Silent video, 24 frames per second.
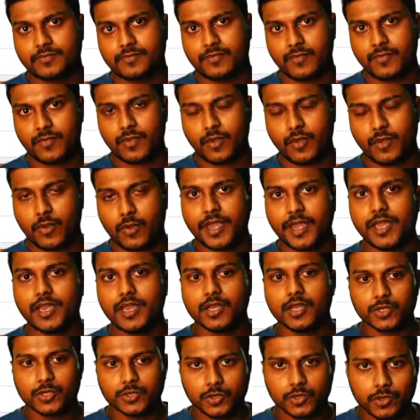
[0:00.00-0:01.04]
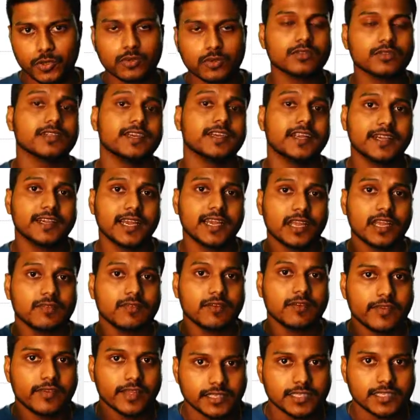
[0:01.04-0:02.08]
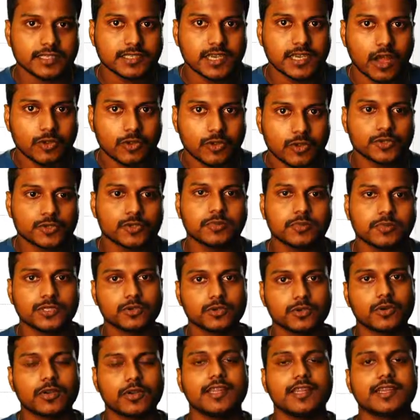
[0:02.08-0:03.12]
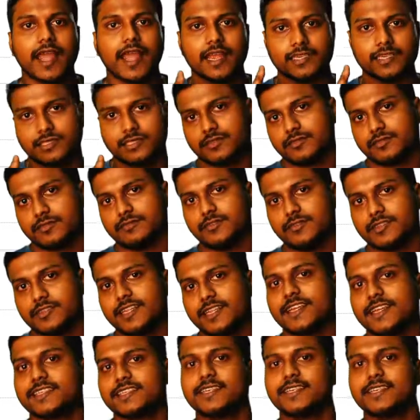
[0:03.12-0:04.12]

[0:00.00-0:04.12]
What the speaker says: Okay, so the data you are fetching now should be stored in the cache for the next time,